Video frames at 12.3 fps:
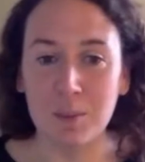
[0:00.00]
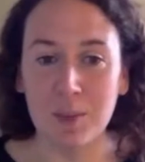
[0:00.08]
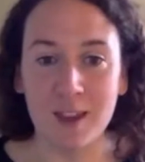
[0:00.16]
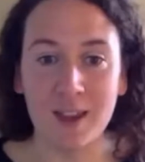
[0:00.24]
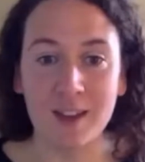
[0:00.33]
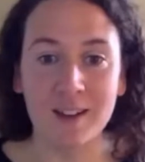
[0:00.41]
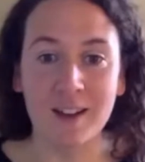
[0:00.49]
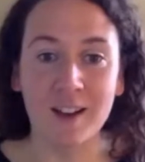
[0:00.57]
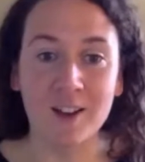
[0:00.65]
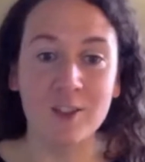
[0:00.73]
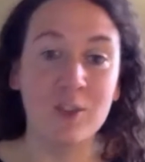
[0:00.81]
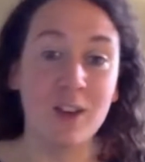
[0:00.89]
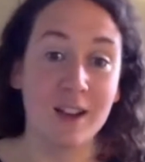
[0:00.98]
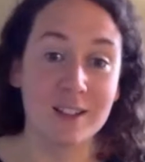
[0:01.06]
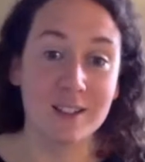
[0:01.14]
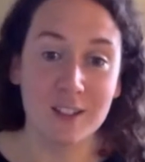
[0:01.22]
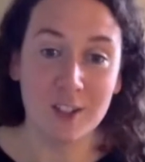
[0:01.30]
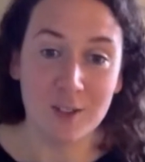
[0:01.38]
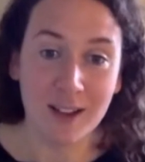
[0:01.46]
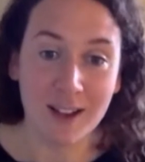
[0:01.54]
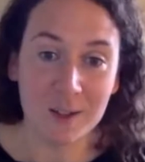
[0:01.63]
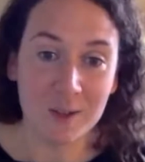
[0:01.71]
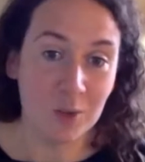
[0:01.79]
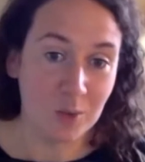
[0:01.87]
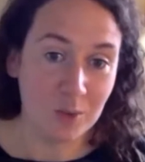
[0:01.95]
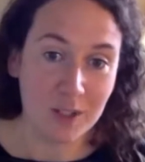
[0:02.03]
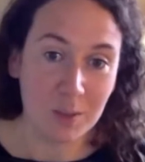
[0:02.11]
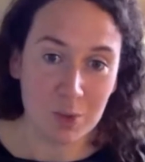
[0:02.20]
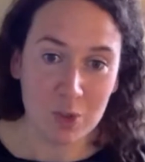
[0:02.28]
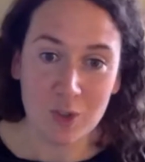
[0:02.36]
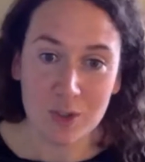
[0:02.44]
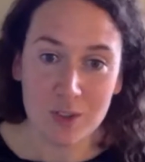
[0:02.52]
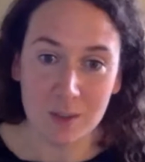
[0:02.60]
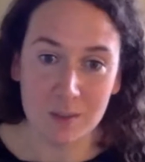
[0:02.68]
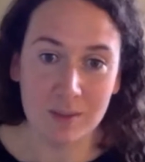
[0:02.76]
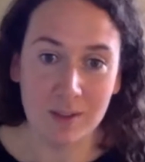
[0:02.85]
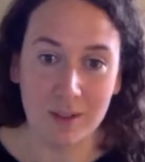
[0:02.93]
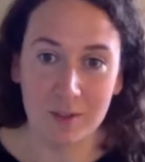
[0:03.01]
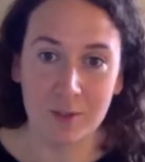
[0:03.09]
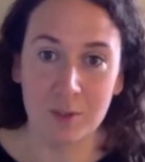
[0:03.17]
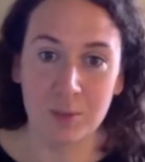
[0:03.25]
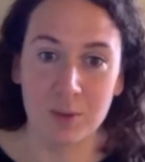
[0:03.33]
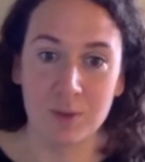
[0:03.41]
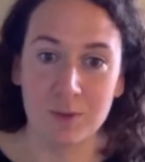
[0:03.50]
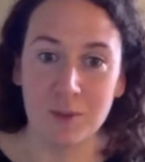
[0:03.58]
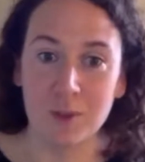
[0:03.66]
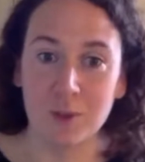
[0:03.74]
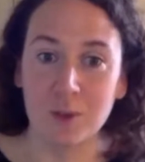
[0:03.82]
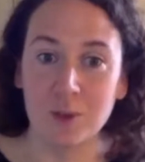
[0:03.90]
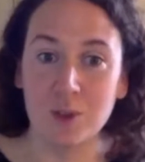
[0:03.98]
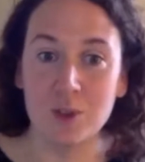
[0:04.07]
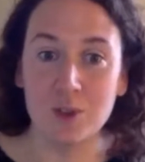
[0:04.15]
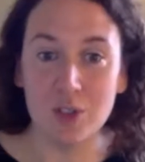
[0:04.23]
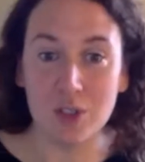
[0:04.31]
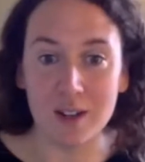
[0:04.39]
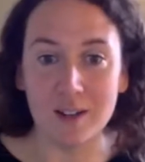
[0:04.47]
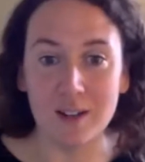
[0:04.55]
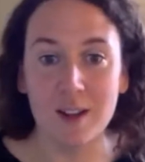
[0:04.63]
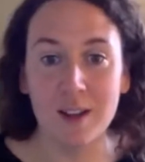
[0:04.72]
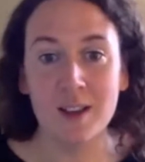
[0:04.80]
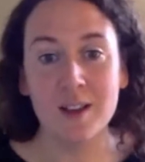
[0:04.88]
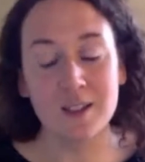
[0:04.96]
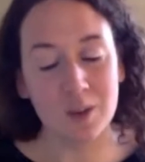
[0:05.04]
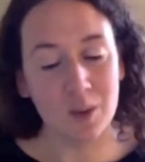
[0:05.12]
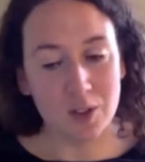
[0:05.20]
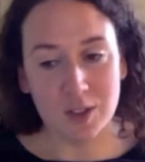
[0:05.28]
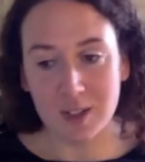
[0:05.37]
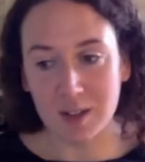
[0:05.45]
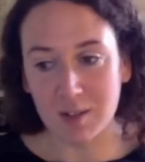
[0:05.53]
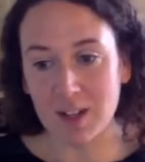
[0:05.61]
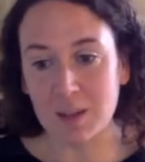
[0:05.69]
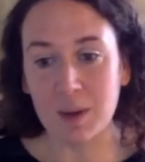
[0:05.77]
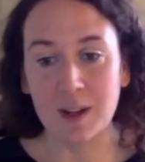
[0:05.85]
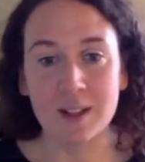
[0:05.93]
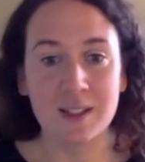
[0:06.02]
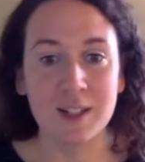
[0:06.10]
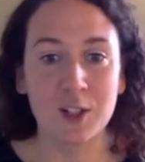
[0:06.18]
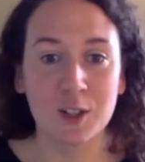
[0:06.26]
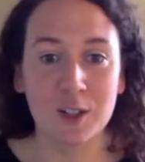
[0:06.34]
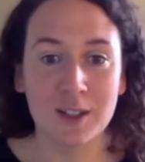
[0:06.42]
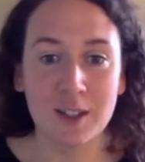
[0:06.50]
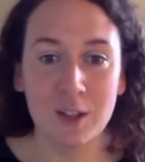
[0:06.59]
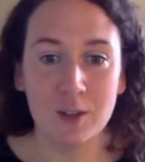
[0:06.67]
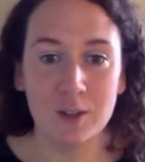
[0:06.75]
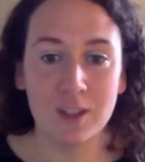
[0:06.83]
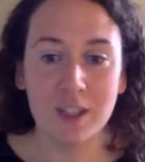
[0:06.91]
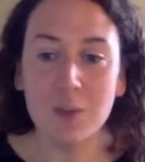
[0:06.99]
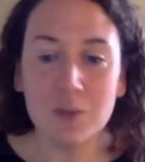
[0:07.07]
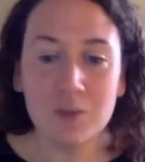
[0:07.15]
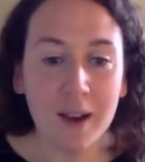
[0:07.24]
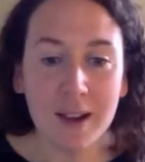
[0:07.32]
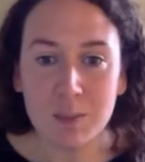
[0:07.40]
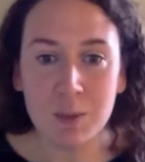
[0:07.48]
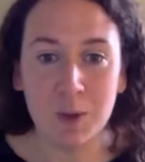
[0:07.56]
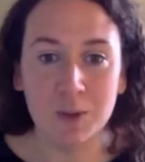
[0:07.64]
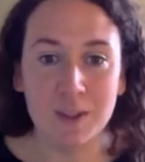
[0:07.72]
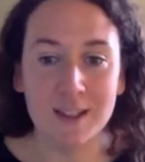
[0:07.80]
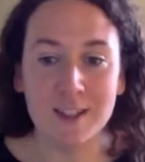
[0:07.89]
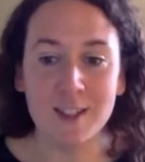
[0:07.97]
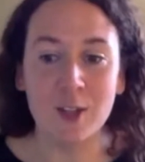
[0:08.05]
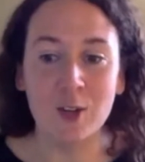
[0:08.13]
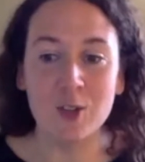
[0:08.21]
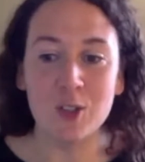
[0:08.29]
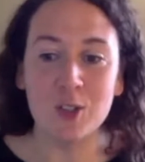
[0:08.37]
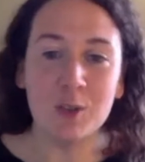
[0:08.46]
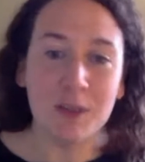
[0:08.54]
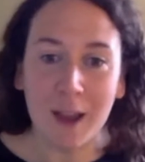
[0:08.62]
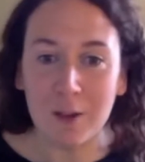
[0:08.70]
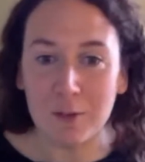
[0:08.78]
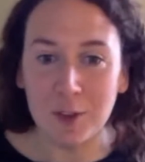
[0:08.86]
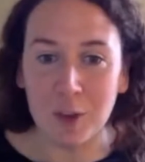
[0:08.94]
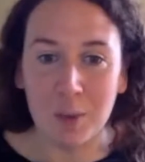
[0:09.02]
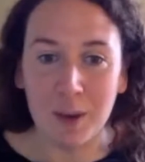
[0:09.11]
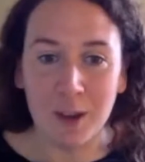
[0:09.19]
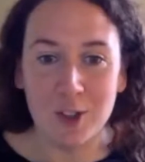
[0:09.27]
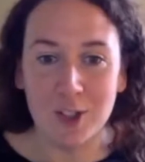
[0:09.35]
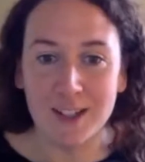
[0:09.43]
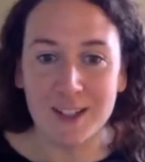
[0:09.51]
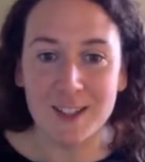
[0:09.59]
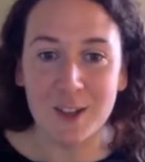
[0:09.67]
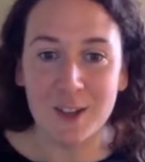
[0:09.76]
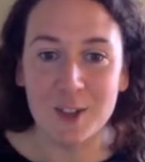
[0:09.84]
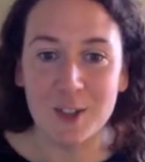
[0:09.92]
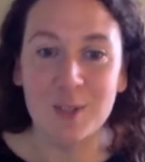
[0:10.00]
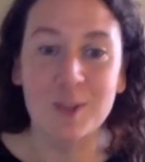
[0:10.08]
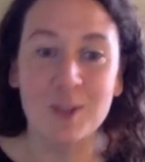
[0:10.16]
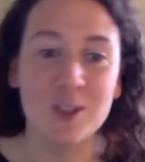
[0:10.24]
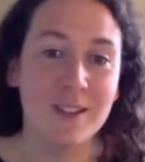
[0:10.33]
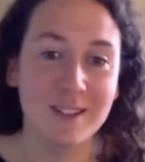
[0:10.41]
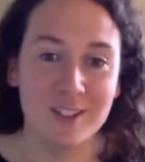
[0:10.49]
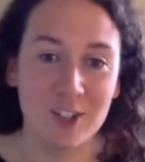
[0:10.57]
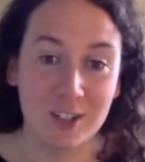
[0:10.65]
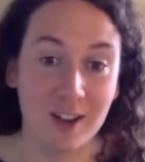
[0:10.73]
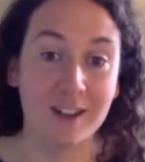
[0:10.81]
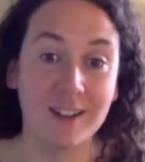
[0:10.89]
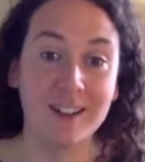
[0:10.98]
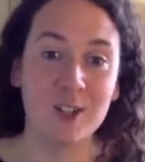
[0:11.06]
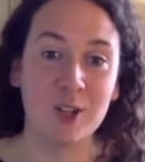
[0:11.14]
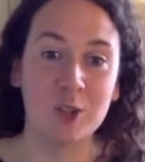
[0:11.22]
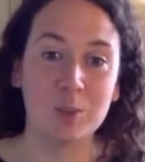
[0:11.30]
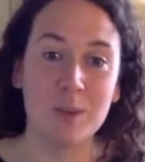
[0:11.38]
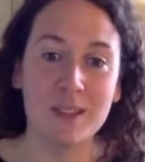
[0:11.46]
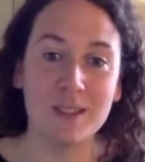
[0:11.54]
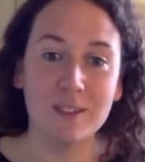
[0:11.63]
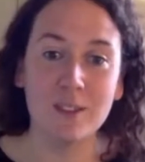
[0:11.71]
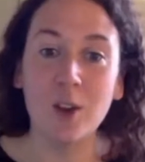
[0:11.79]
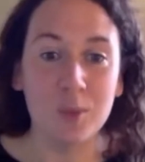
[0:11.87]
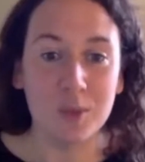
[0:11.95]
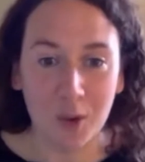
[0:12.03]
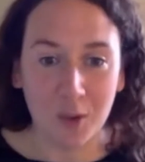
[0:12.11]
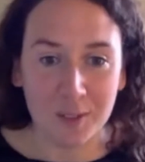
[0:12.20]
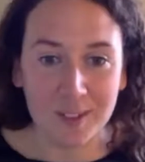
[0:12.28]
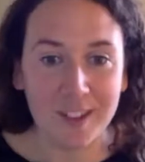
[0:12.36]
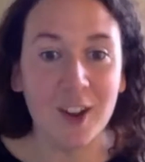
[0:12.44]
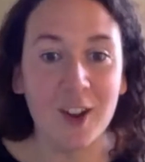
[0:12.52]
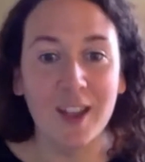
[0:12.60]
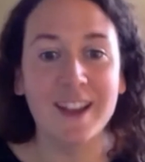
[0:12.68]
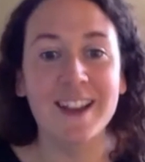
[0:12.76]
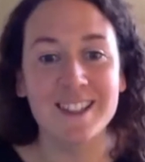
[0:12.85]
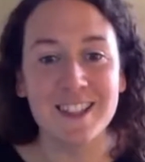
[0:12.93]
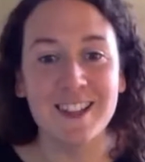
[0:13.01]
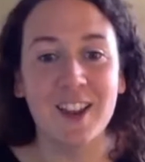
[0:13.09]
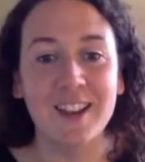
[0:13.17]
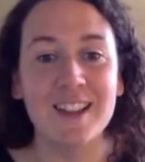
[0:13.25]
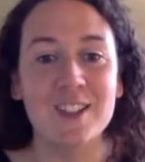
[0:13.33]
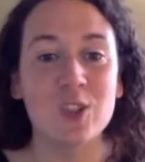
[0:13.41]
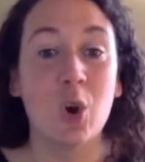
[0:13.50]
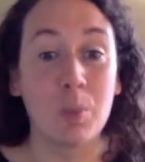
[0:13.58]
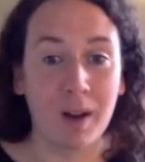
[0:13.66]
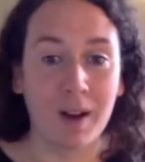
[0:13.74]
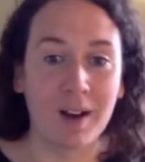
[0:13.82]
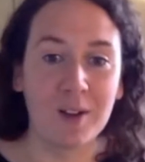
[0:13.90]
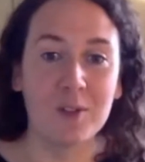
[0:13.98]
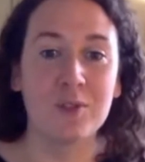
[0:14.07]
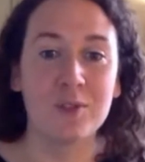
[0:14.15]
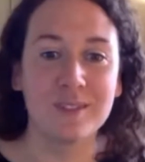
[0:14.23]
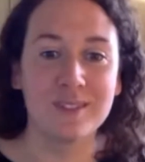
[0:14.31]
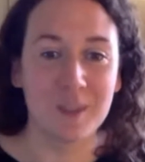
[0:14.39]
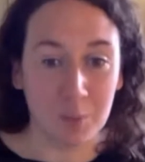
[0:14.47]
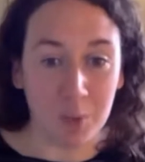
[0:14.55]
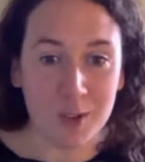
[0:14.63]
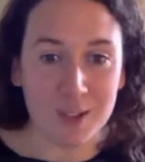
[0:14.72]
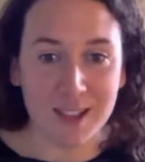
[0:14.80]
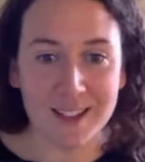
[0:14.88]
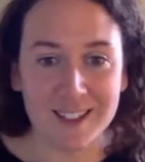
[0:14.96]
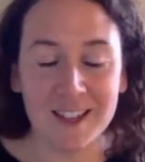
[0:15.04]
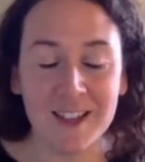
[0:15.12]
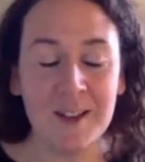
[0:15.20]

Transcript: thing, and I realised that you'd had already produced a footprint for your gin. So I just sent her an email and said, look, can you advise me on this? You know, do you account for your biogenic CO2? And she kindly told me, no, we don't. You know, like as in like it's not part of the process.